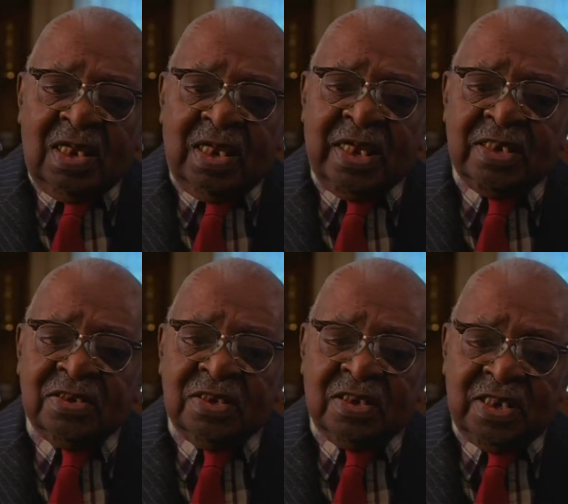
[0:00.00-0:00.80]

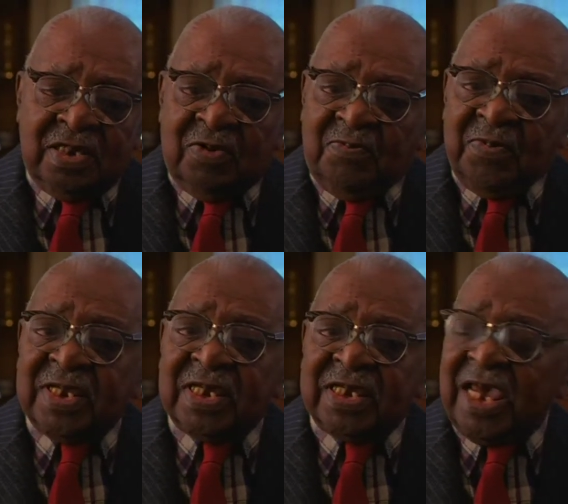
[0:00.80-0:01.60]
And uh, there were
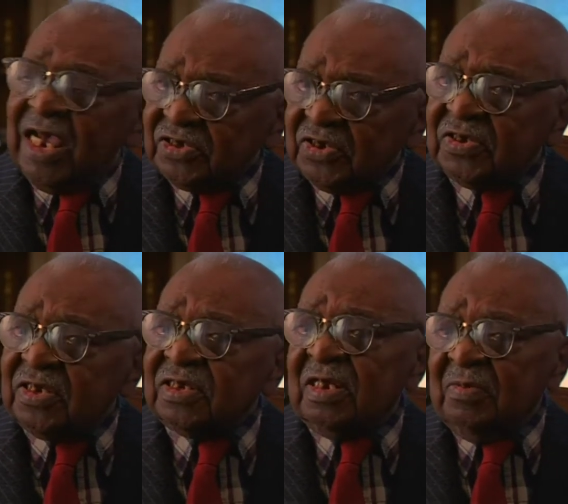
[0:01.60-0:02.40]
many
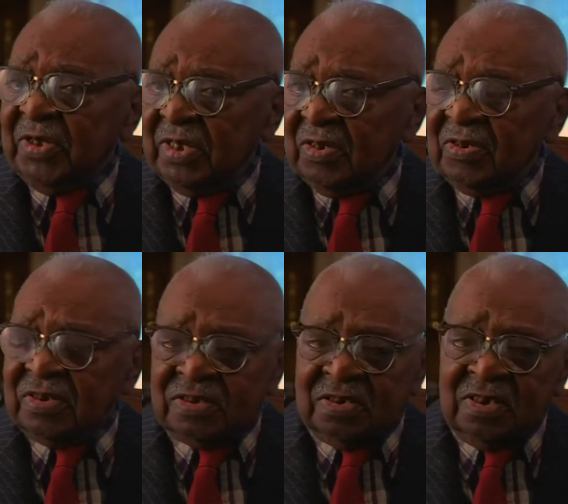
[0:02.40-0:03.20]
casualties in the
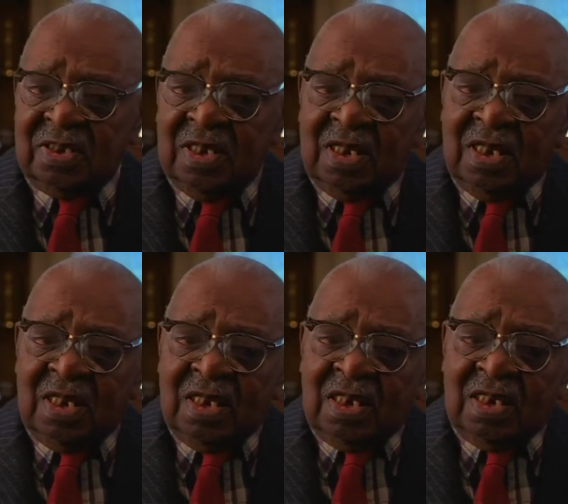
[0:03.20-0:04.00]
mills.
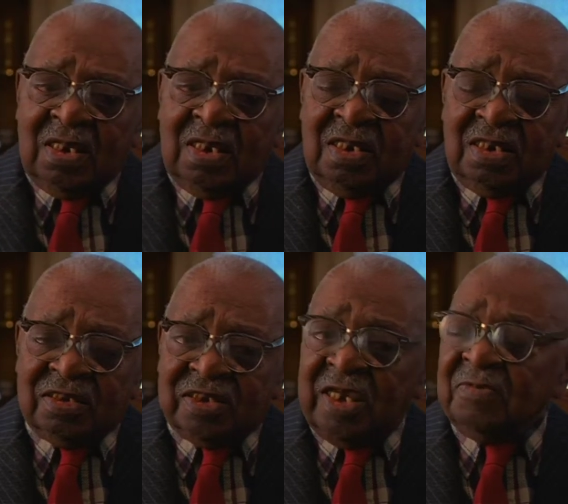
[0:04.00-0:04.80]
Uh,
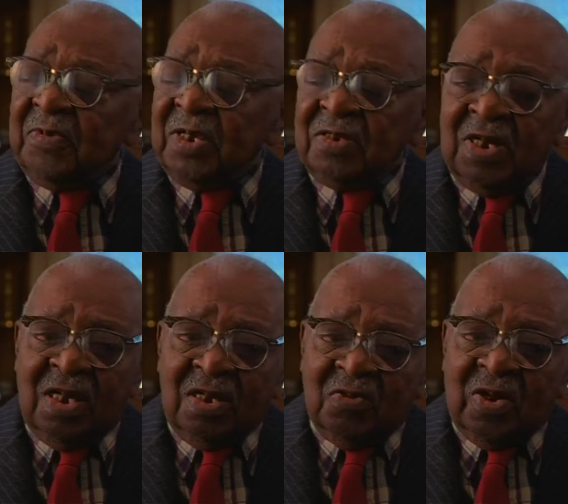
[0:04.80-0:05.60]
steel mill
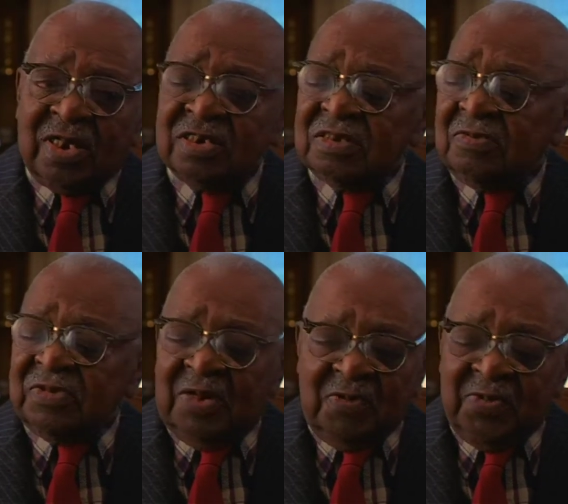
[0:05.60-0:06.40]
workers,
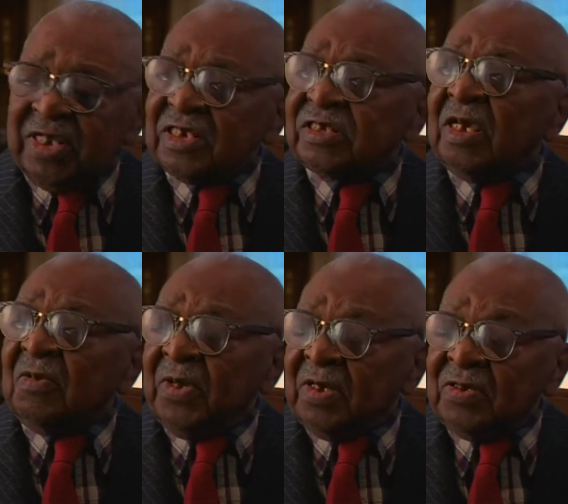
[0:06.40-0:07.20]
there were many steel
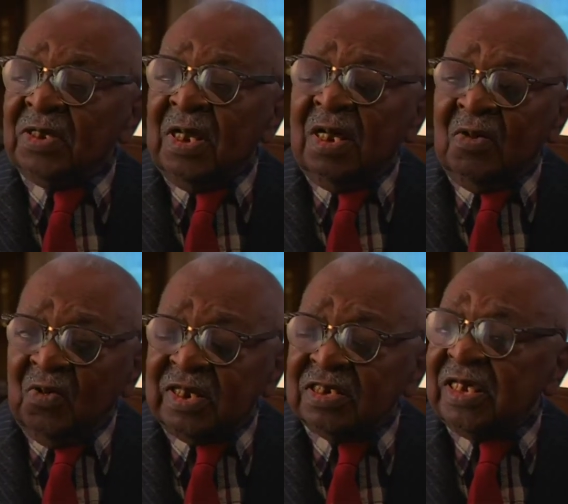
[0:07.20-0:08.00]
mill
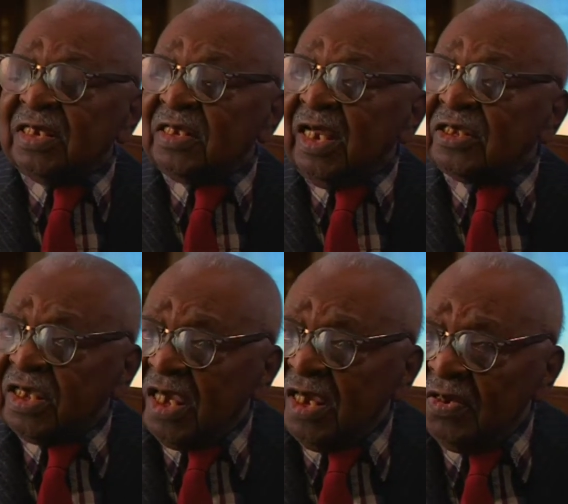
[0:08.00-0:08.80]
workers that got
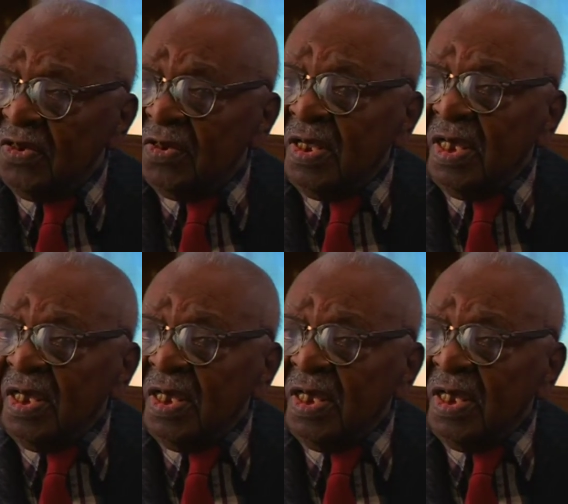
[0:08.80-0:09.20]
killed.